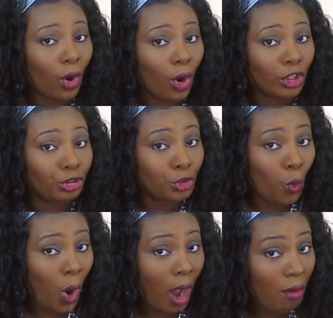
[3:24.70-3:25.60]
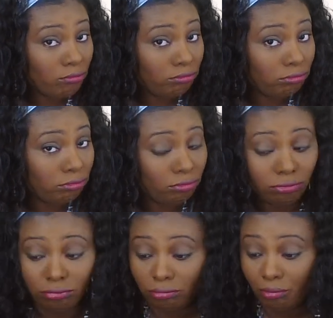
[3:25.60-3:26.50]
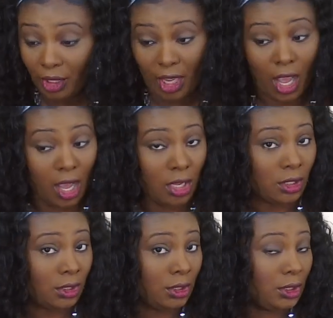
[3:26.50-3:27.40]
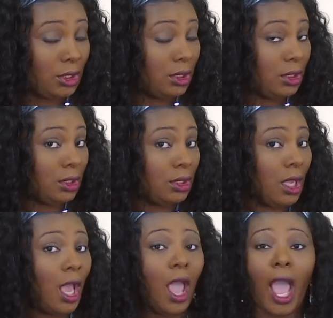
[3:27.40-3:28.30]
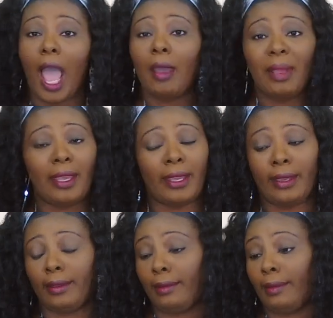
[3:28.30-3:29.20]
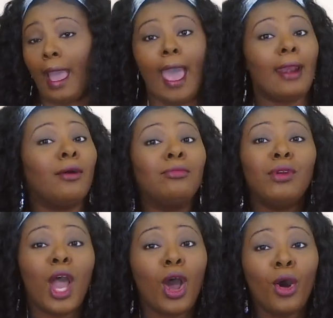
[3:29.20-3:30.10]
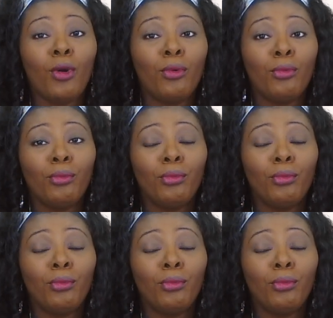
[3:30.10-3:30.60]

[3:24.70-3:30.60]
Are you sure? Because I mean, I don't know